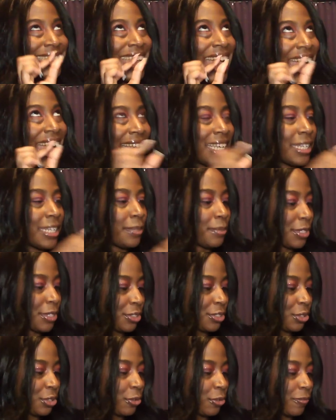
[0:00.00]

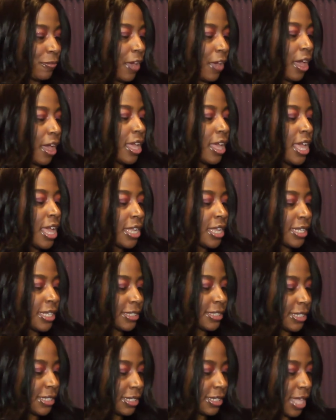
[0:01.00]
minuscule font
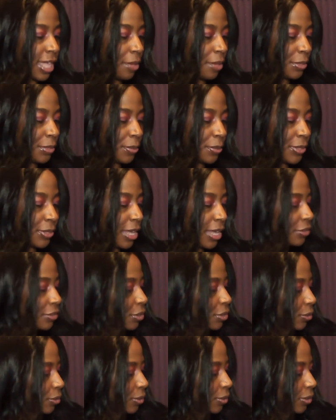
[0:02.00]
doesn't allow me to pronounce
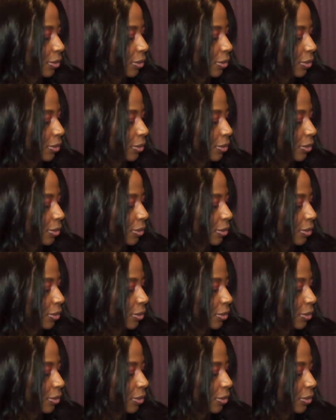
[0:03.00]
her